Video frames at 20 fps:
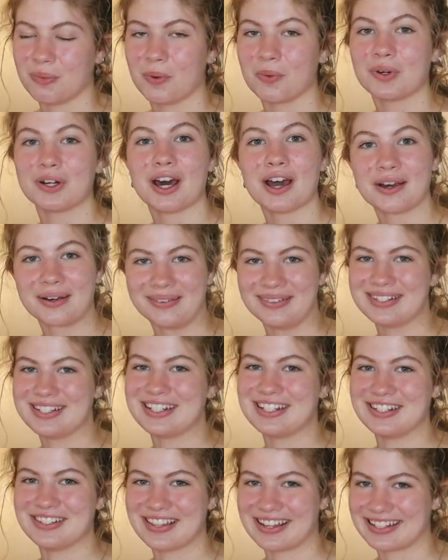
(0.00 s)
but we're not going
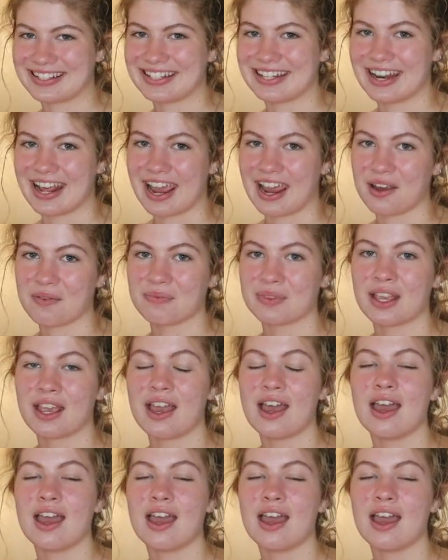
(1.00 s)
to do that today.